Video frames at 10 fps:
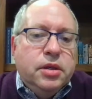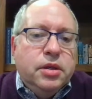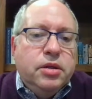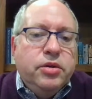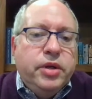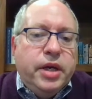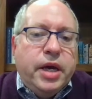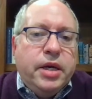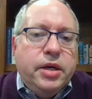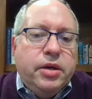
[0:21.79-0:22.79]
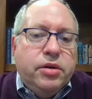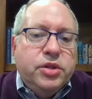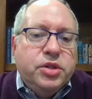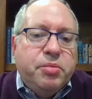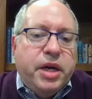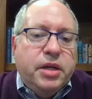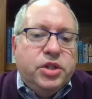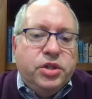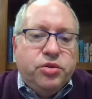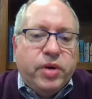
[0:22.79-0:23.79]
including 8 years as
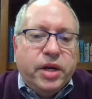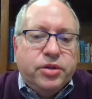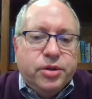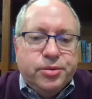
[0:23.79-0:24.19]
managing director.